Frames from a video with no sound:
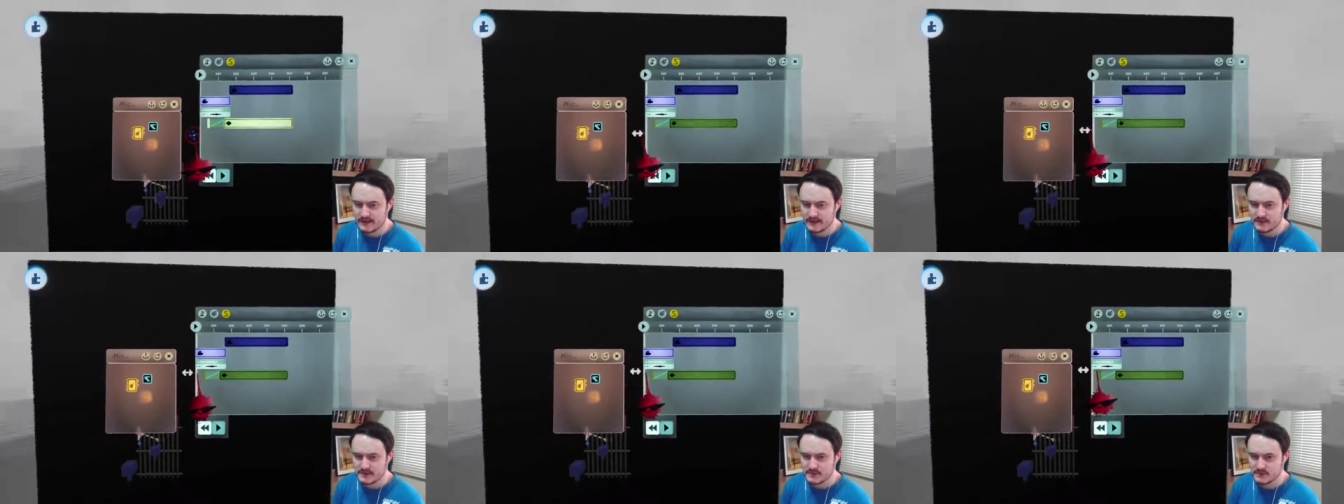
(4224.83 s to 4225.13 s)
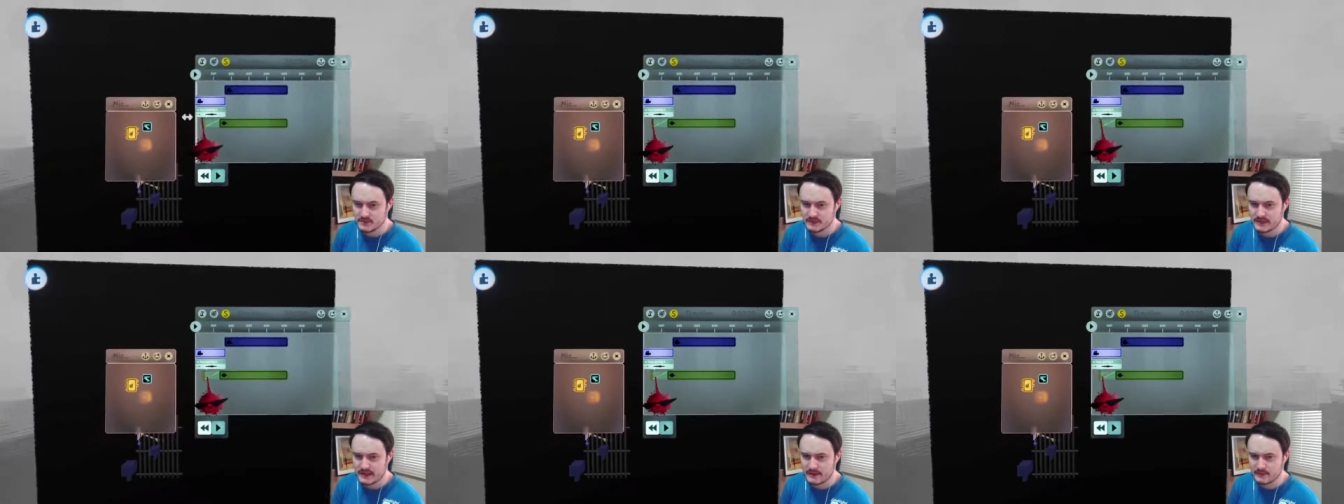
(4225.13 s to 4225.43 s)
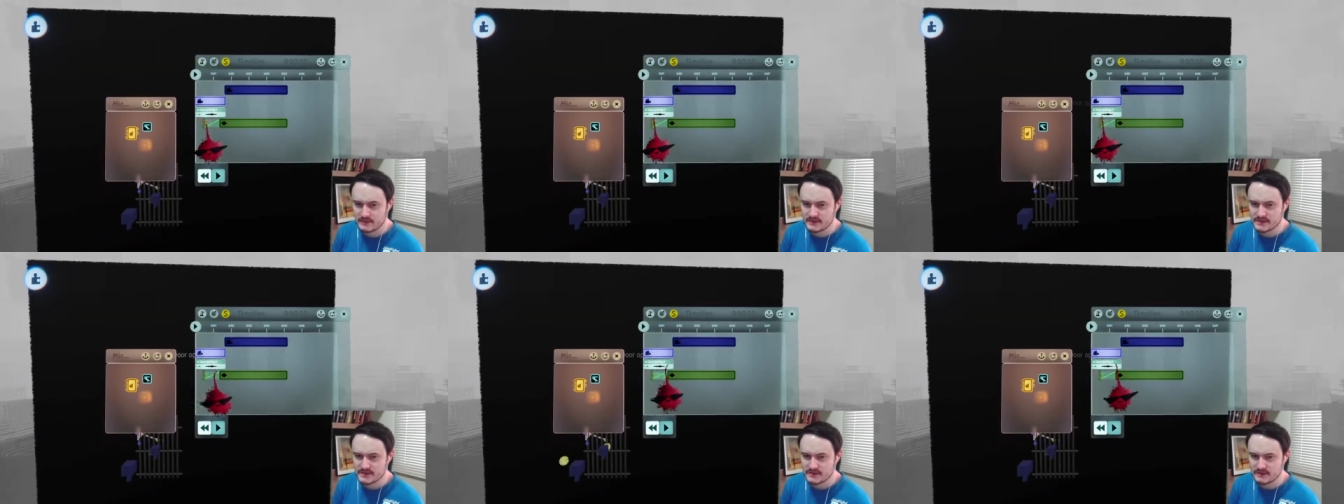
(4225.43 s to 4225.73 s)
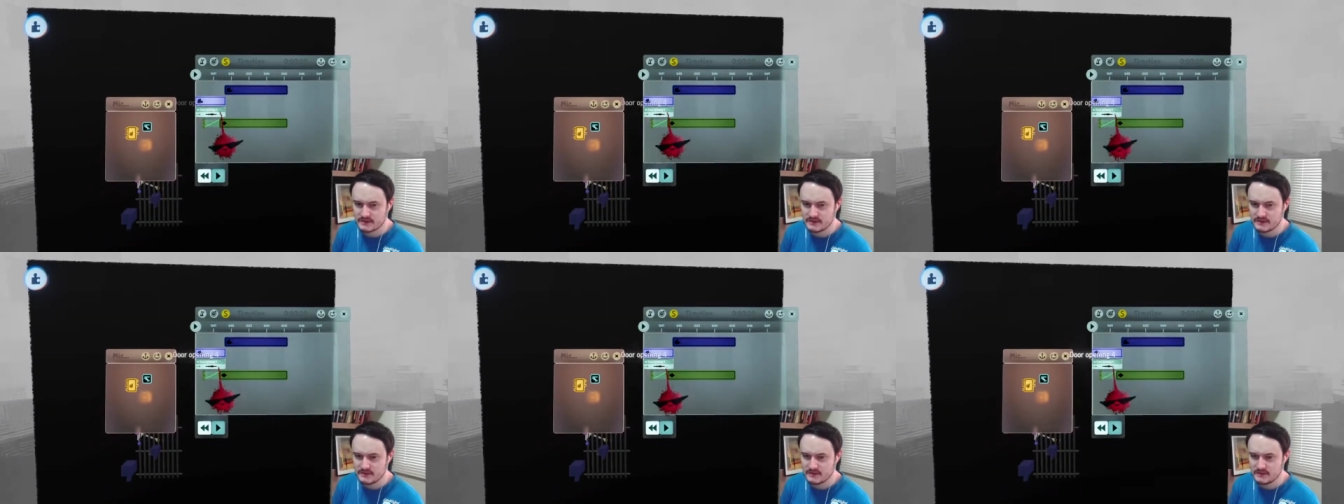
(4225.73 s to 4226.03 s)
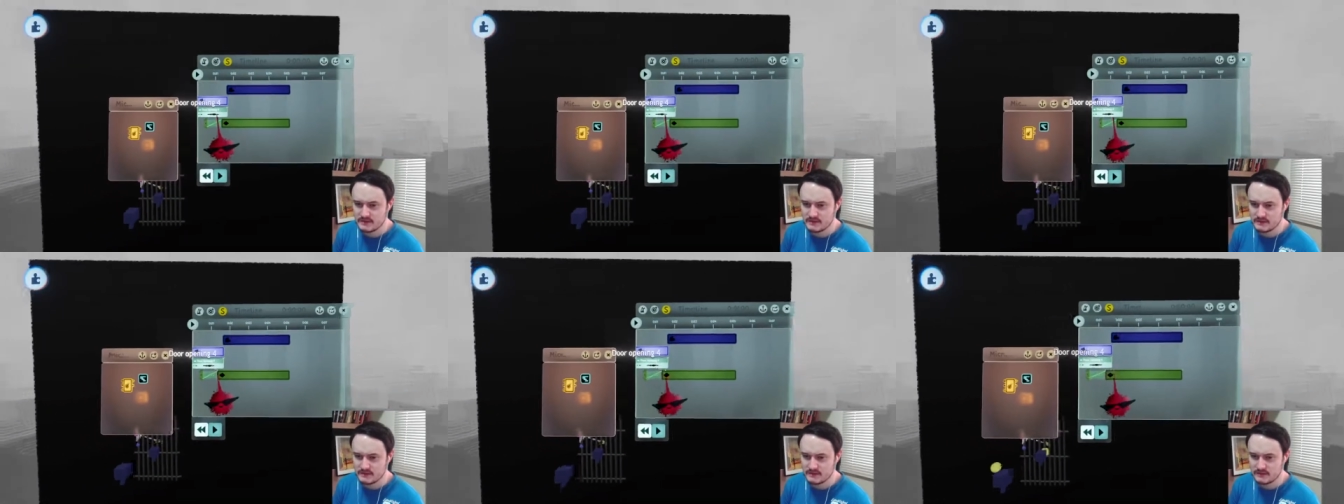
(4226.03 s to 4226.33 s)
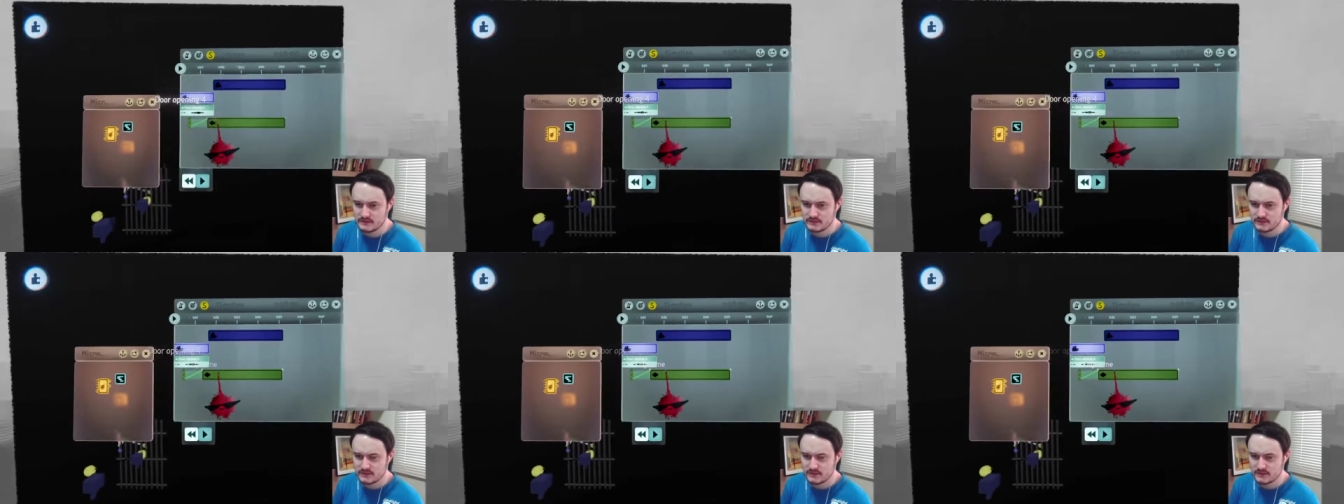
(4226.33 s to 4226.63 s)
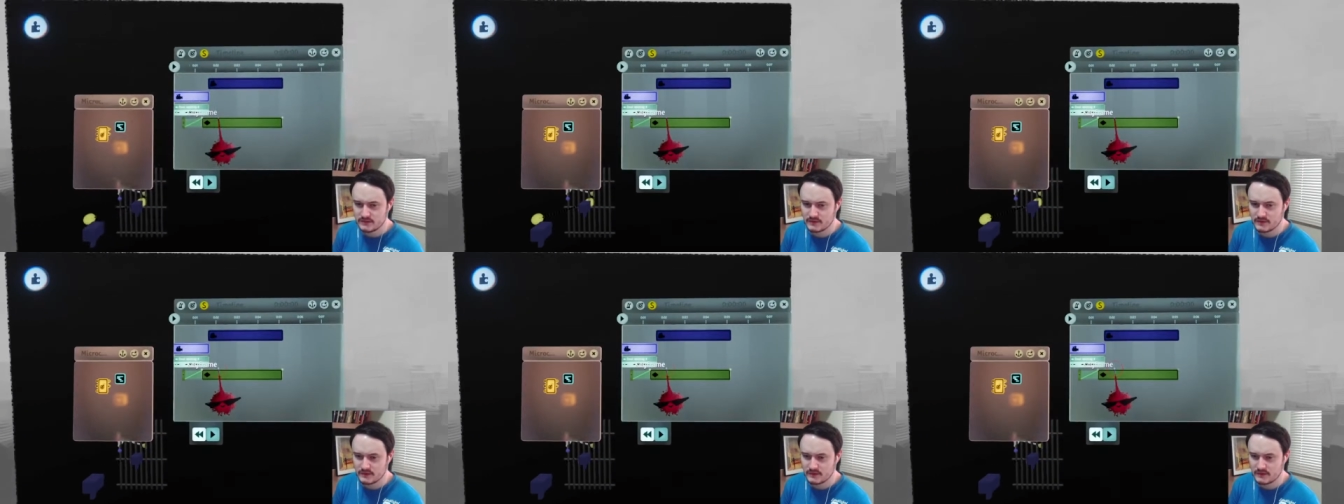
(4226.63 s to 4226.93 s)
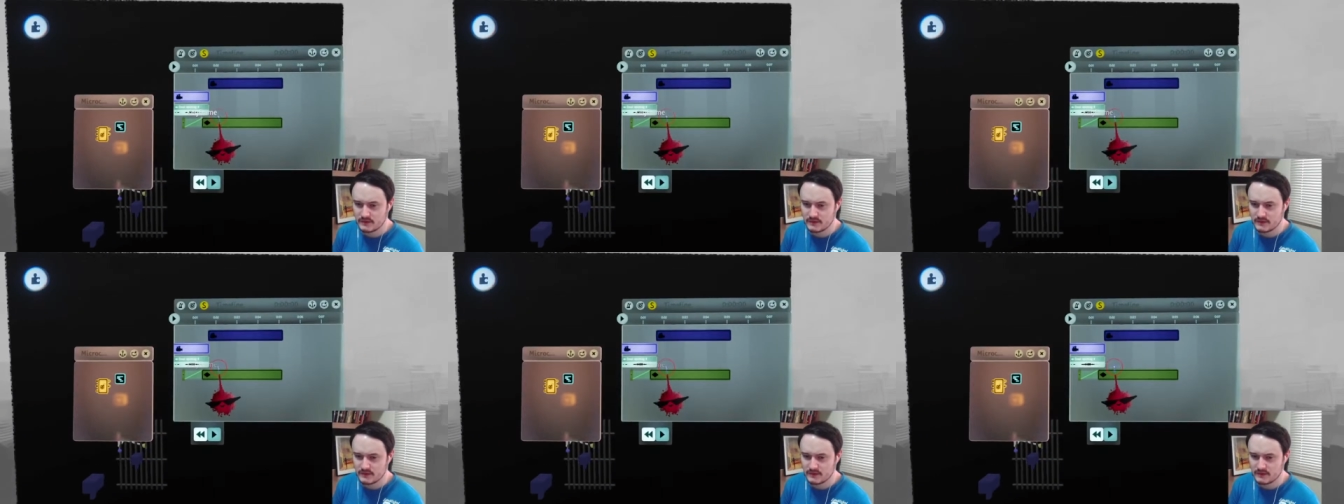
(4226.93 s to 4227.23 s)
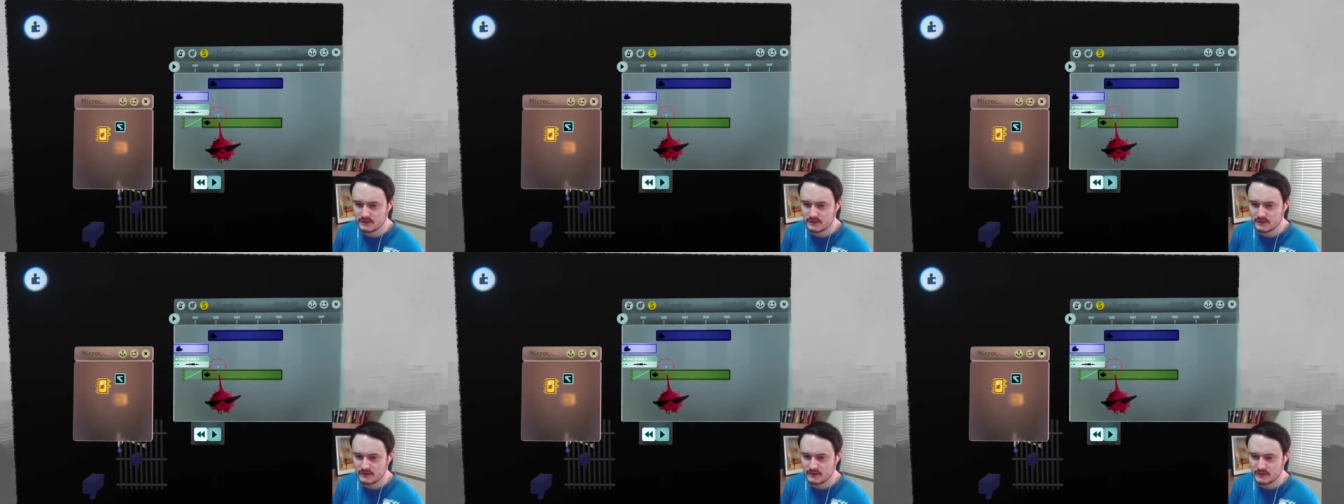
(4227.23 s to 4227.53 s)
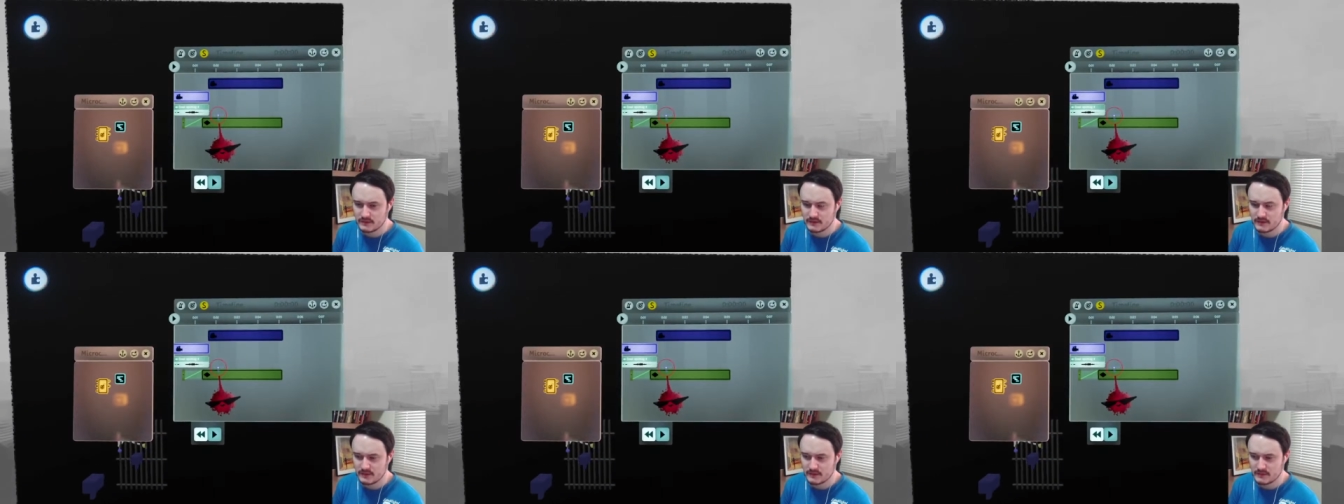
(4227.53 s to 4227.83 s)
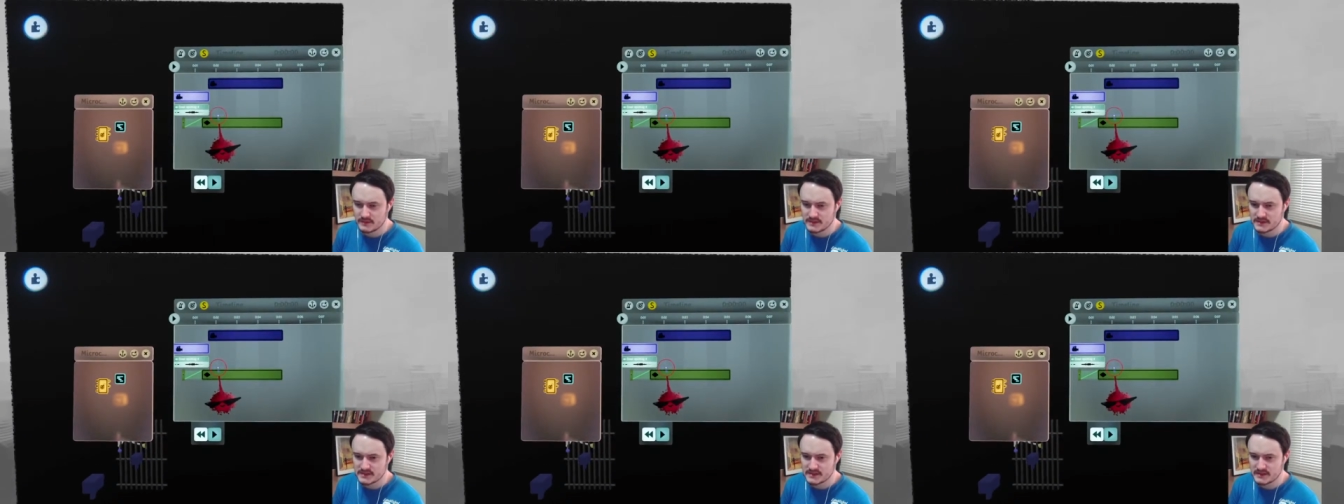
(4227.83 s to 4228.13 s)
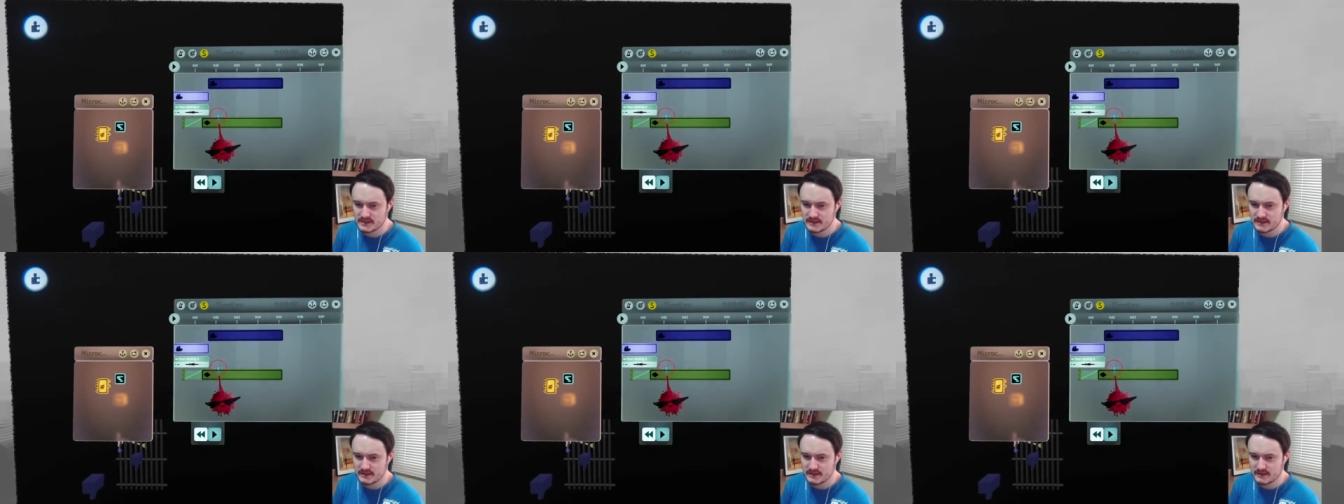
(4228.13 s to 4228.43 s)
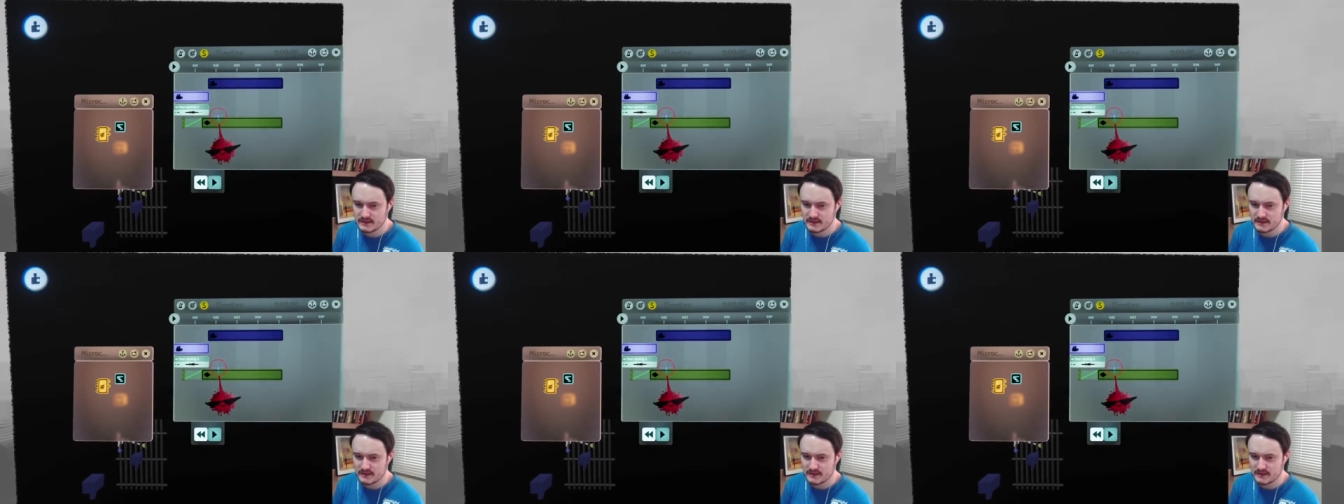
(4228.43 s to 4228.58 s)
So that was the. Let me see.